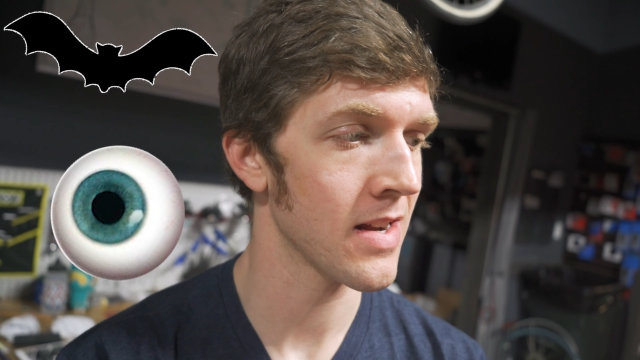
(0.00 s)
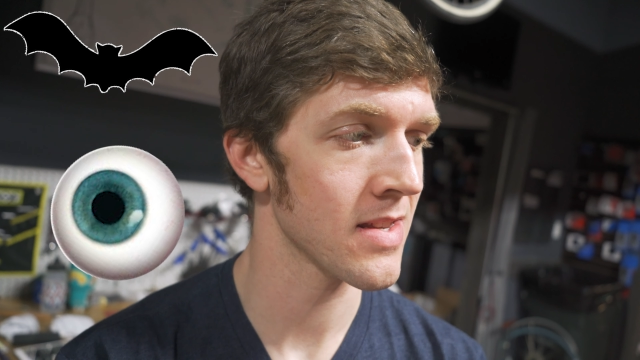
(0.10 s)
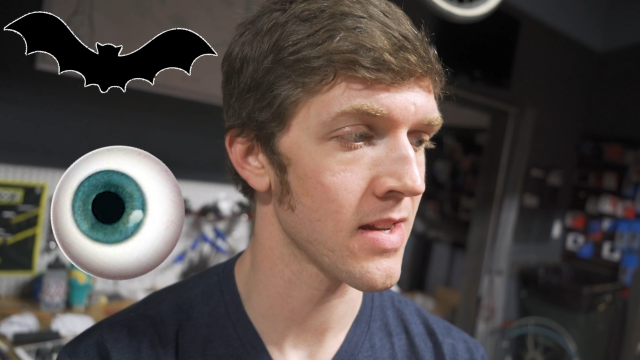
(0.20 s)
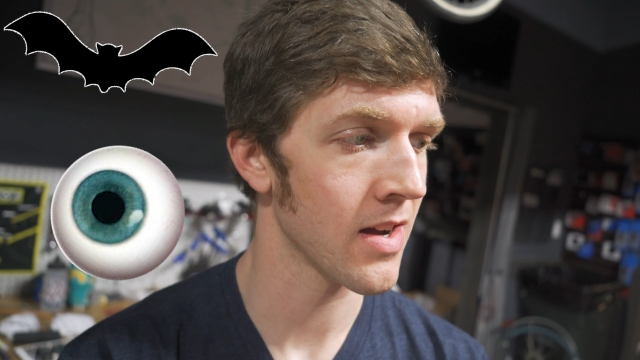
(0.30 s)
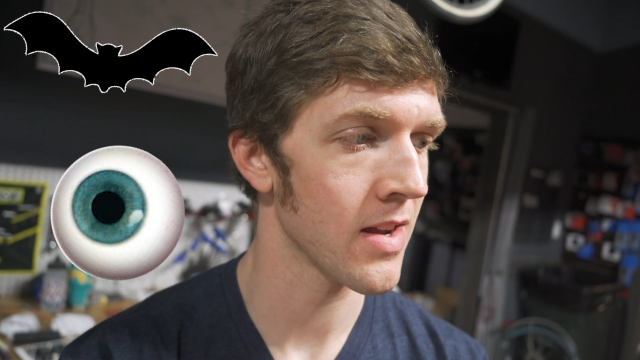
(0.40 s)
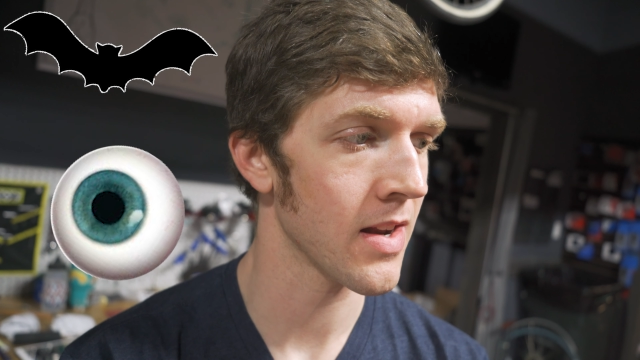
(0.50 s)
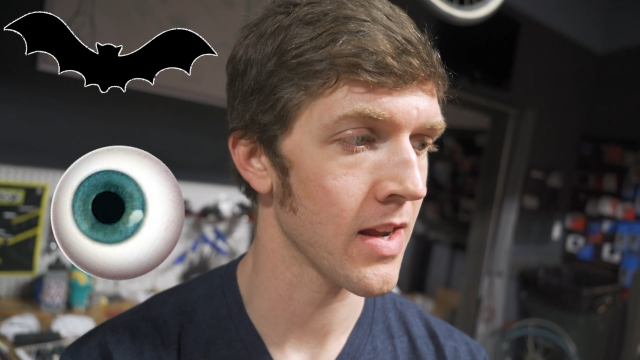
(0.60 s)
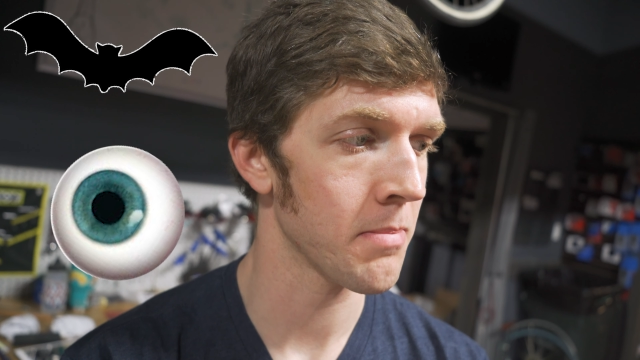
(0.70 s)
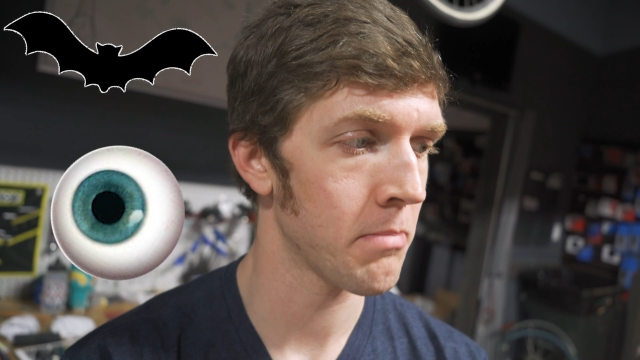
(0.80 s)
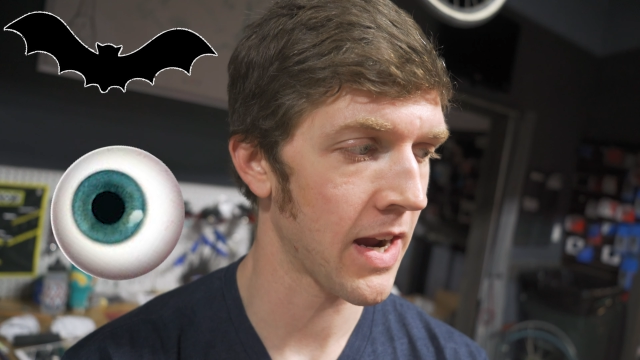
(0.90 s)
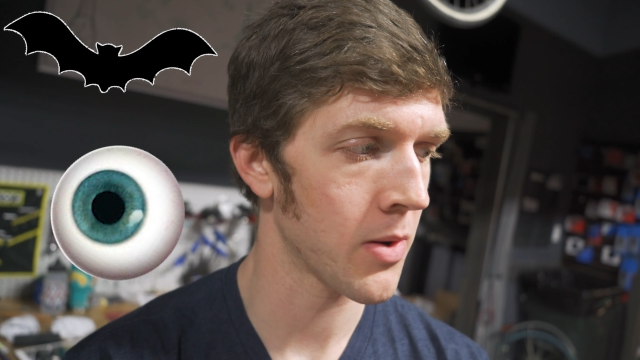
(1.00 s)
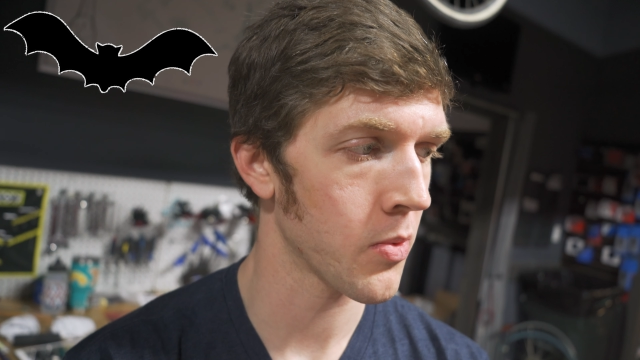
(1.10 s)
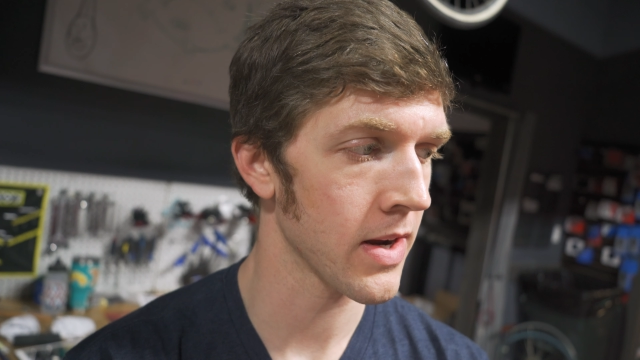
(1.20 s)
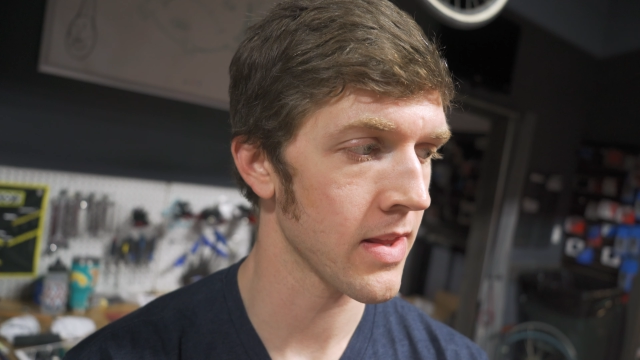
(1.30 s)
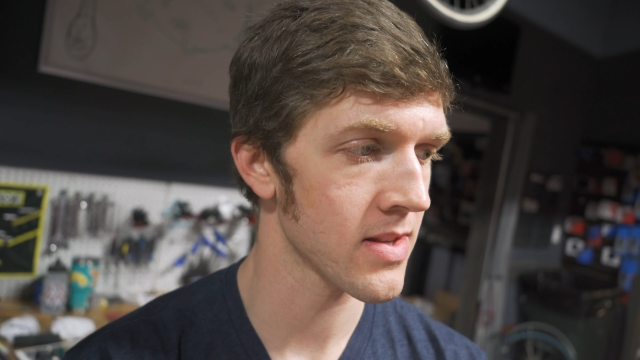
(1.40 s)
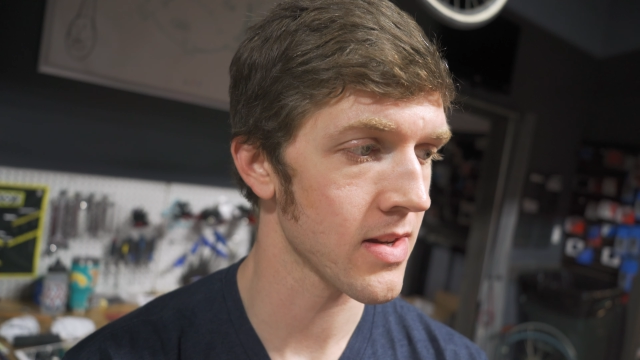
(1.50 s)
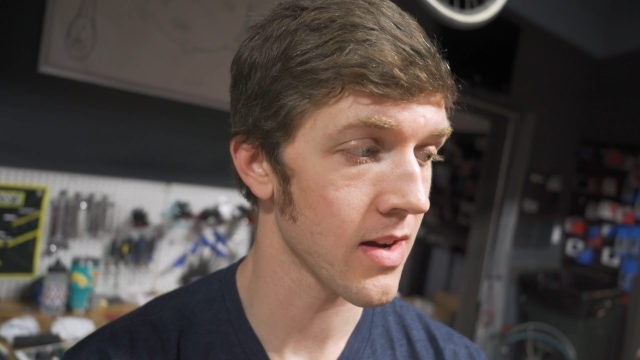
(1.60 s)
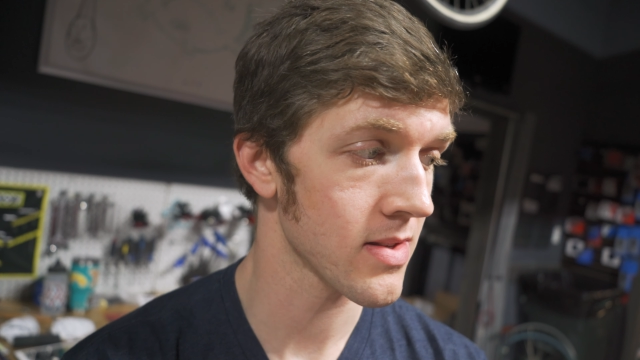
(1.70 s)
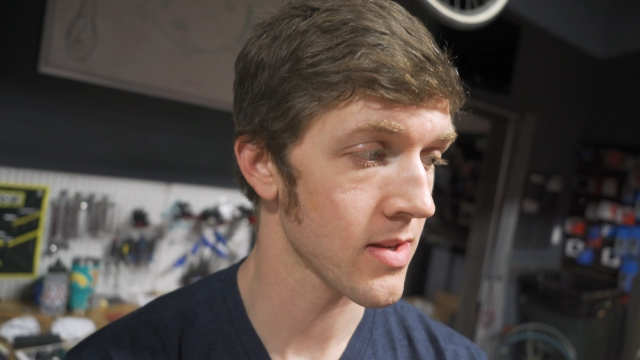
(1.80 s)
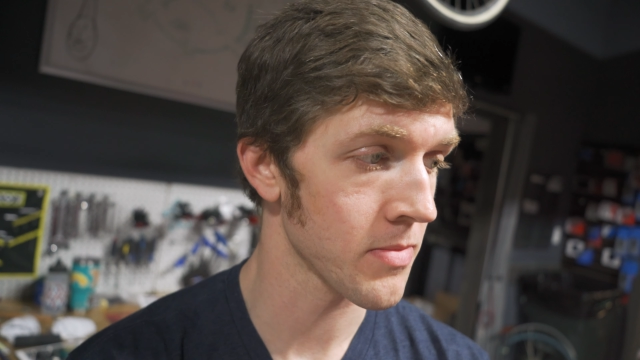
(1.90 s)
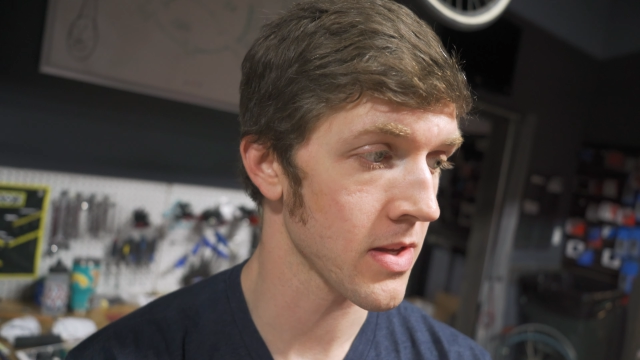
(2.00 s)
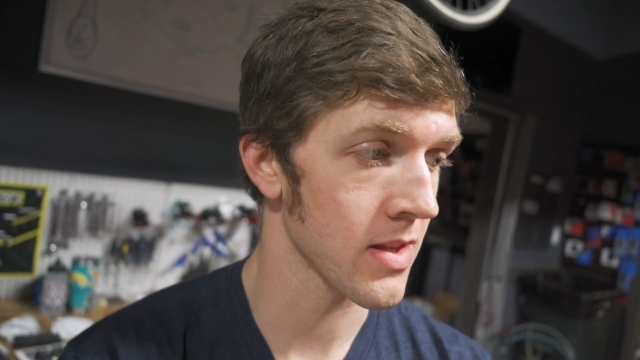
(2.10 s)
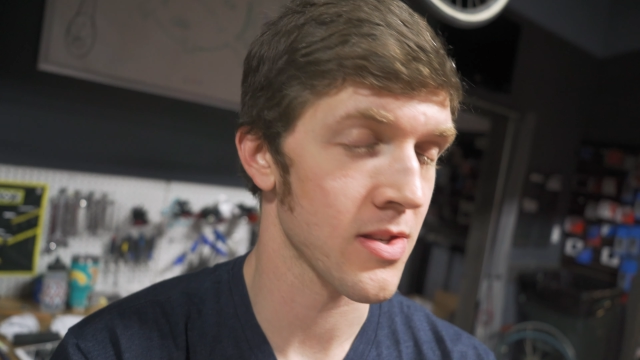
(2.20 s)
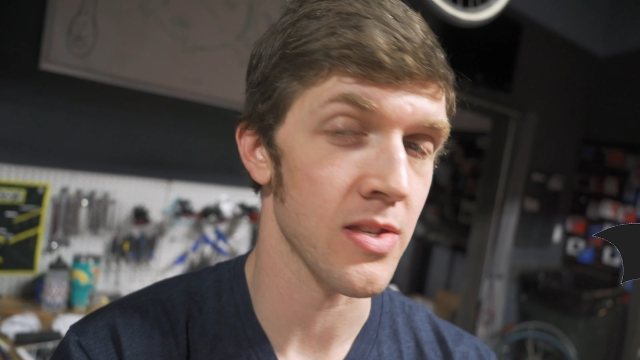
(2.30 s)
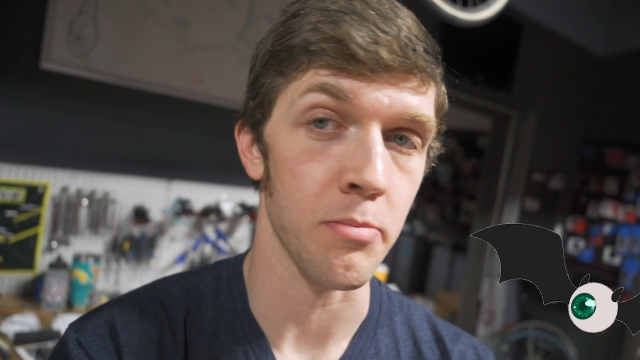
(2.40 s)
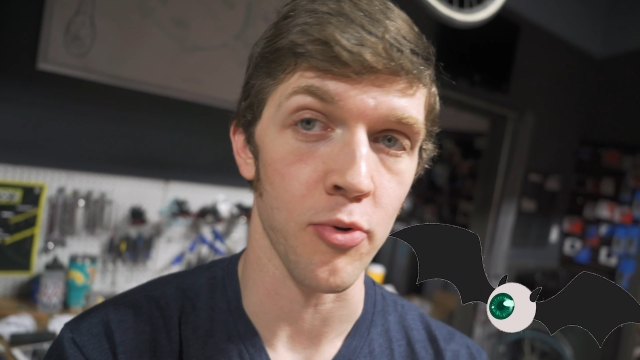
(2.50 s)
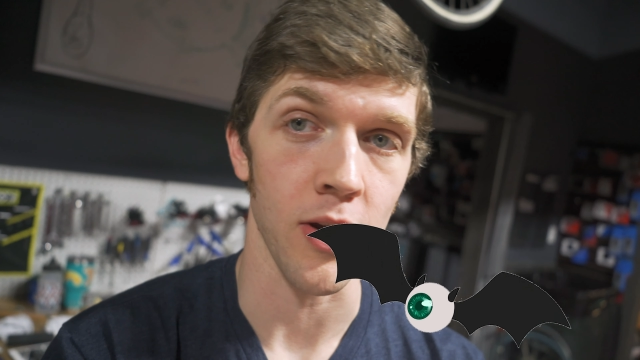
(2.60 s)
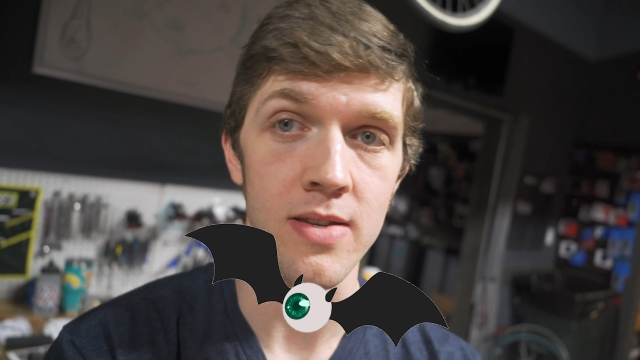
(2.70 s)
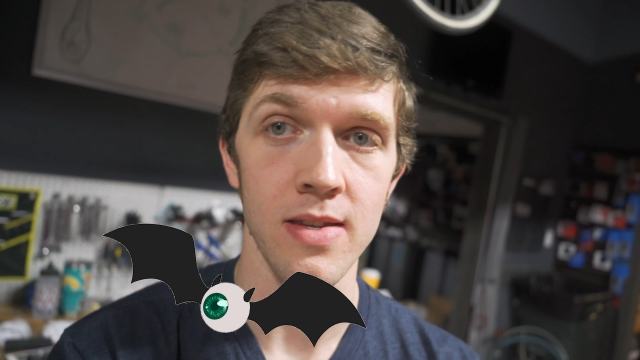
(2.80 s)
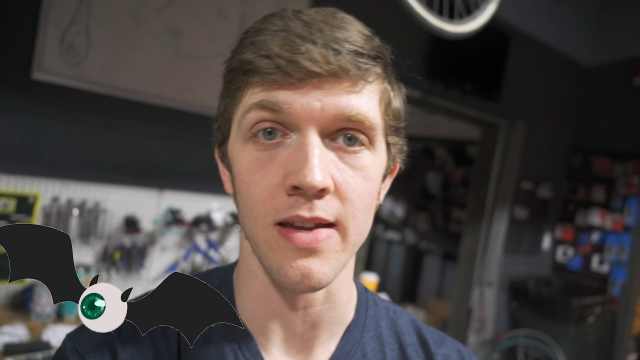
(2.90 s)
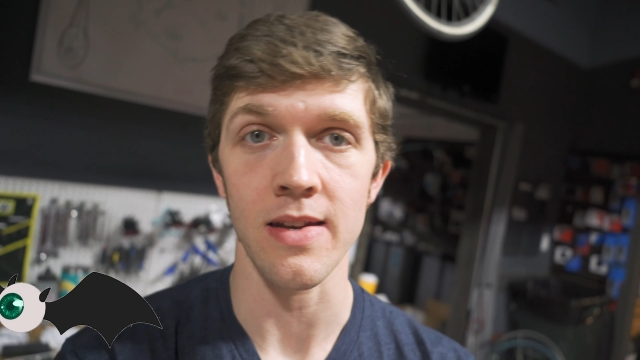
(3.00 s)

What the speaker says: That is not a bad weight. That's not something that's surprising.